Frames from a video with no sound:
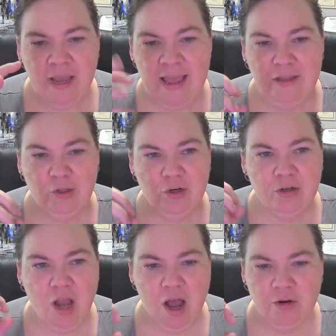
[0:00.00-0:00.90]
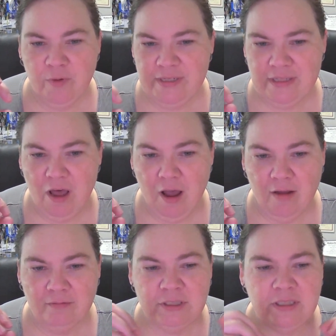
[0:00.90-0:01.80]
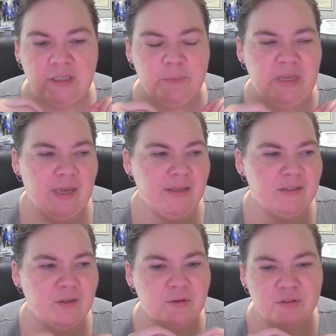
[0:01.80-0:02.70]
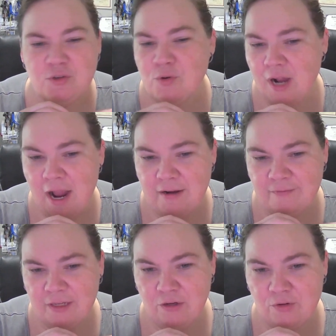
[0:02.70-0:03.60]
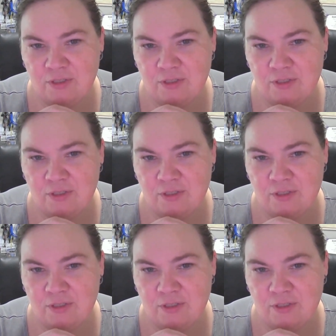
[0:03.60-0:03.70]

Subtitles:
and learn Conway's Law, because those two are kind of